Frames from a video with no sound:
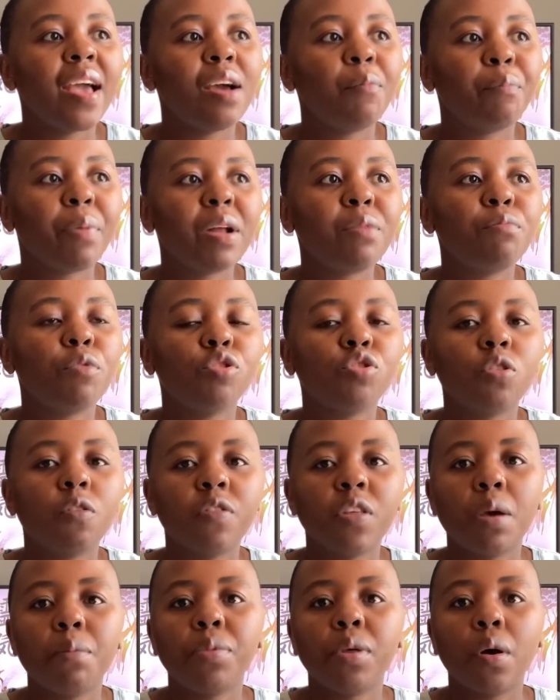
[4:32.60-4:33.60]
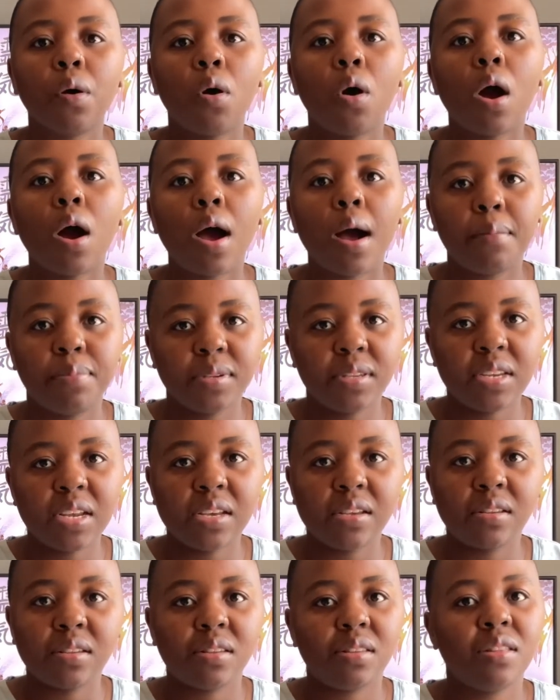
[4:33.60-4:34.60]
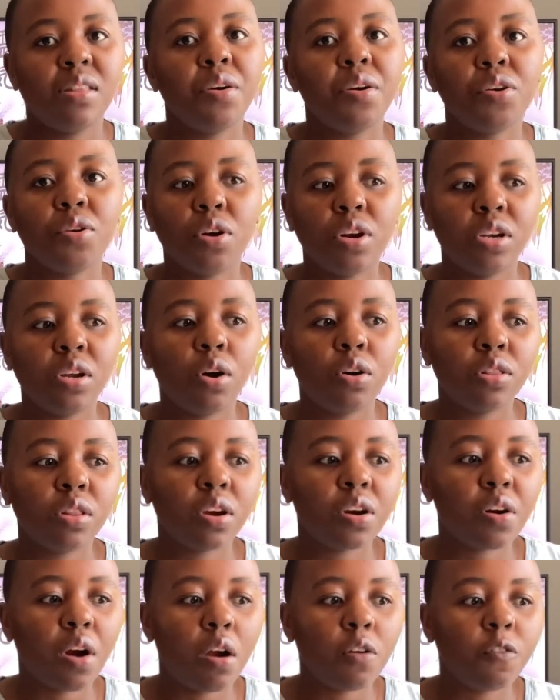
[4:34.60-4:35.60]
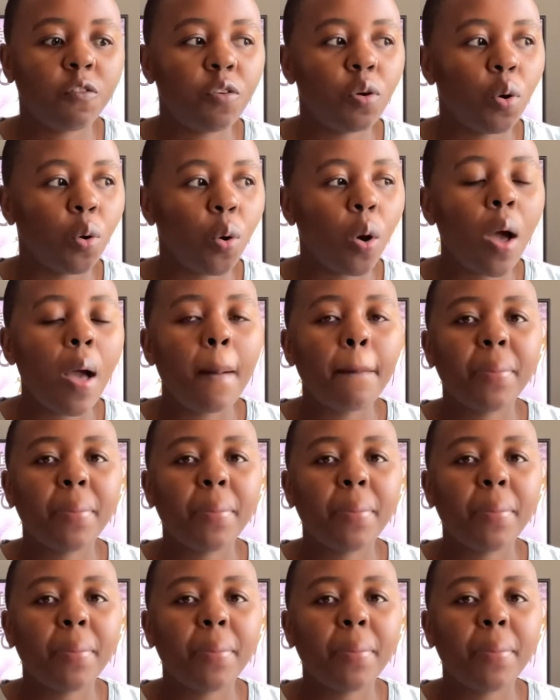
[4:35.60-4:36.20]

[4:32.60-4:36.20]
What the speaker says: But most of them, they're upstairs. They're not on the ground floor.